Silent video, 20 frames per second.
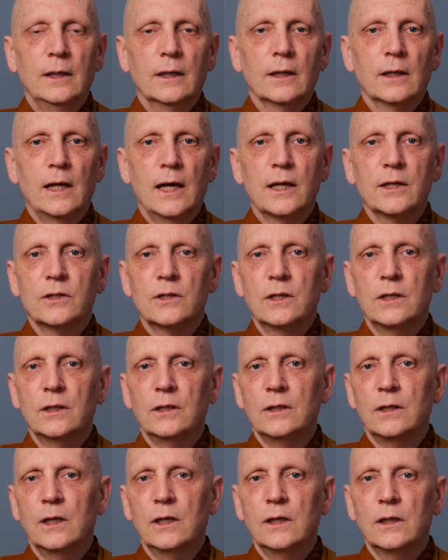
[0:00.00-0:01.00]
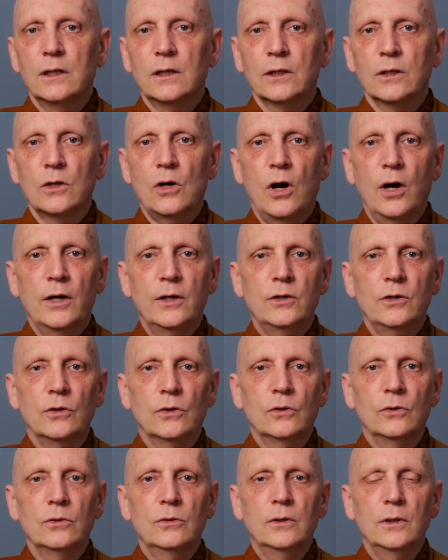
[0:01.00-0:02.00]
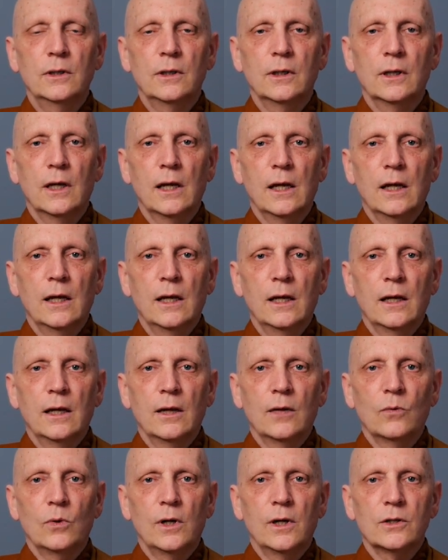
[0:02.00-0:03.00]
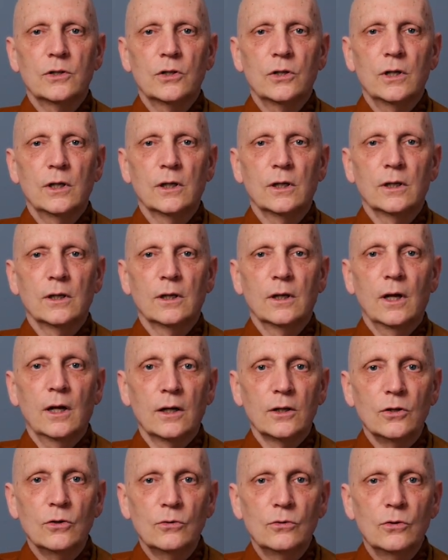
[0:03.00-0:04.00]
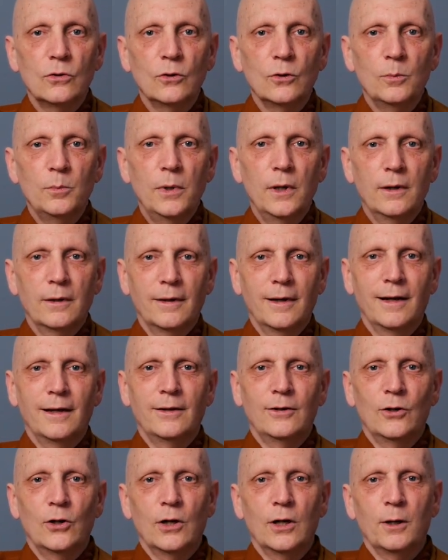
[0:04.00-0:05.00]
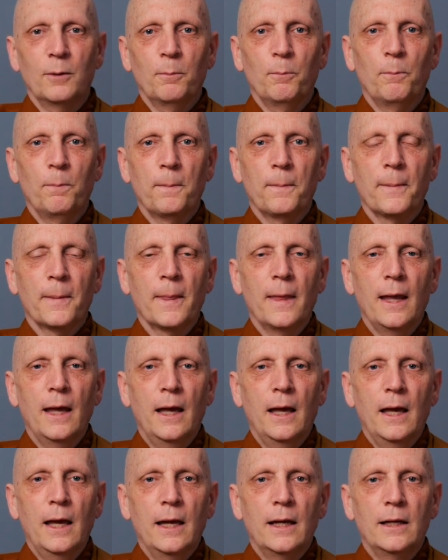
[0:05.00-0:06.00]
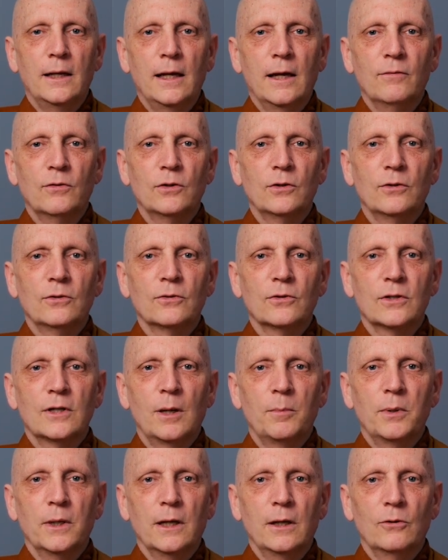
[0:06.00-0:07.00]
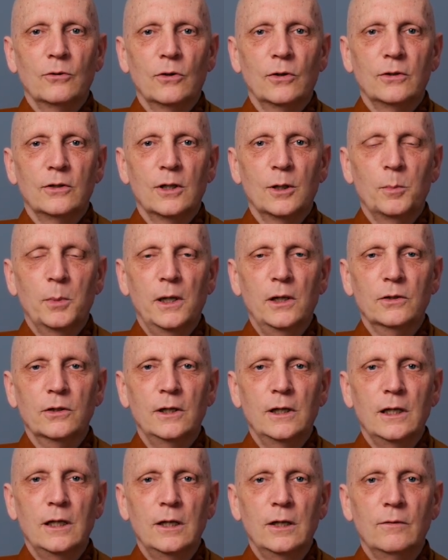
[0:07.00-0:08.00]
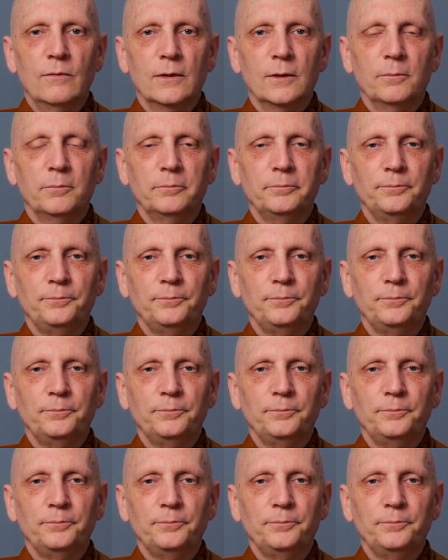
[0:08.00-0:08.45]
glassed-in condo, watching YouTube, and never stepping out onto the balcony even.